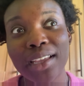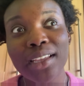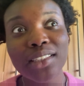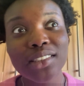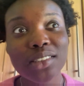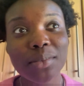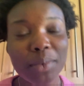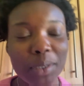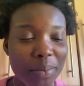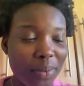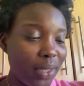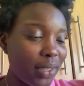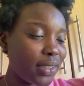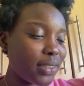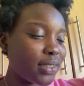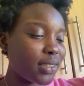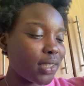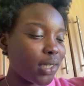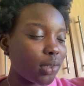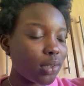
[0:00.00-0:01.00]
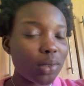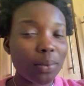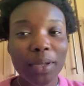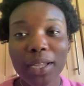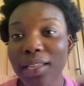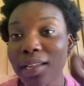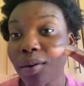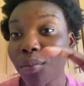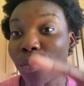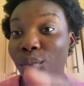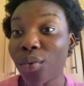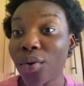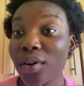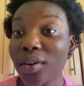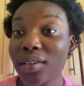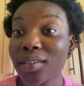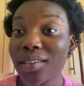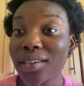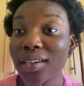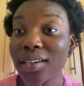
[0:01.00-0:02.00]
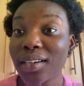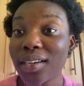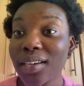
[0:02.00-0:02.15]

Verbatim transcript: So my plan is to go on the bike at one,